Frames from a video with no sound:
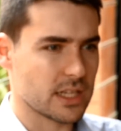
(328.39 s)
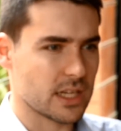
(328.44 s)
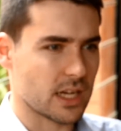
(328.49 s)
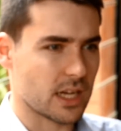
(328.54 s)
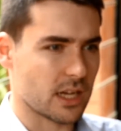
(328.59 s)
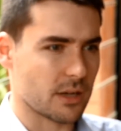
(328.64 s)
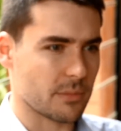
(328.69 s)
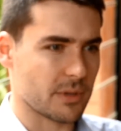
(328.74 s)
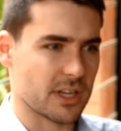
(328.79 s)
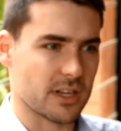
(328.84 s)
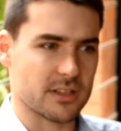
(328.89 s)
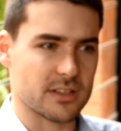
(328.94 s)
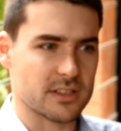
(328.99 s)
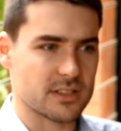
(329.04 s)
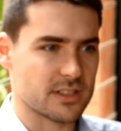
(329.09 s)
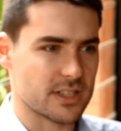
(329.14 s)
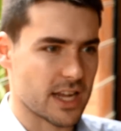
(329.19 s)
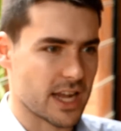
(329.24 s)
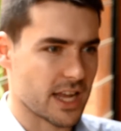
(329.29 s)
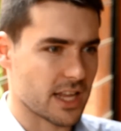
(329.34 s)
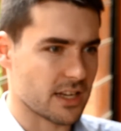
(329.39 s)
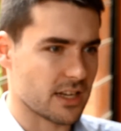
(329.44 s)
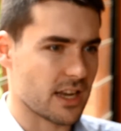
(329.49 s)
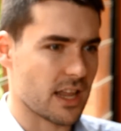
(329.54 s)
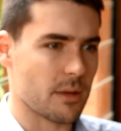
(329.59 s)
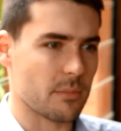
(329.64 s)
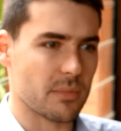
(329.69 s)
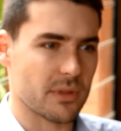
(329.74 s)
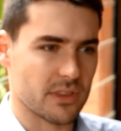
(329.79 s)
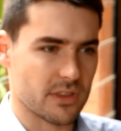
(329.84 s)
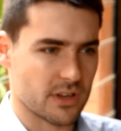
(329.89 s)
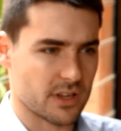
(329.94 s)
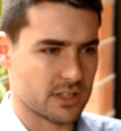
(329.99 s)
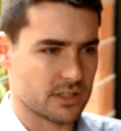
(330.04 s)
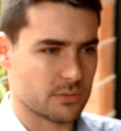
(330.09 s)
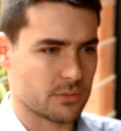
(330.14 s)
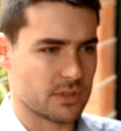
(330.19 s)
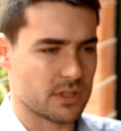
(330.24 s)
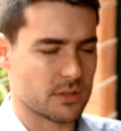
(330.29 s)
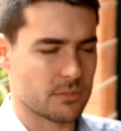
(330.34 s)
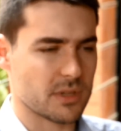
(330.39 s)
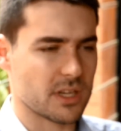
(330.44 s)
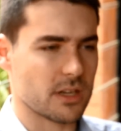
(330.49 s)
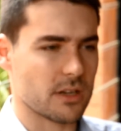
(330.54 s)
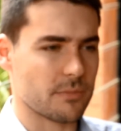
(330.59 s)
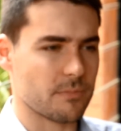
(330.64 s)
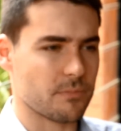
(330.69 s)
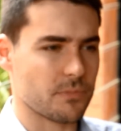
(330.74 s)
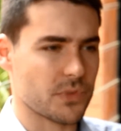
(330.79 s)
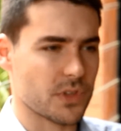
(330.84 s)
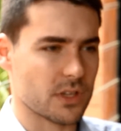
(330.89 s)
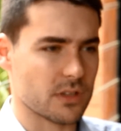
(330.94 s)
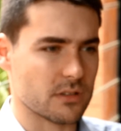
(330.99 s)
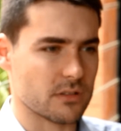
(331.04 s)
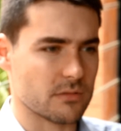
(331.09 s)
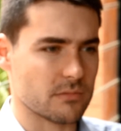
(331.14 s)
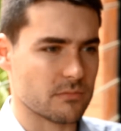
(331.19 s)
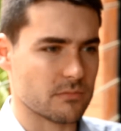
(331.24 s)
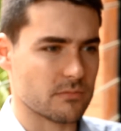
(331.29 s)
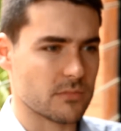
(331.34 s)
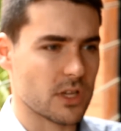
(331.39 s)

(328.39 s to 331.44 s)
and understand and empathise with them and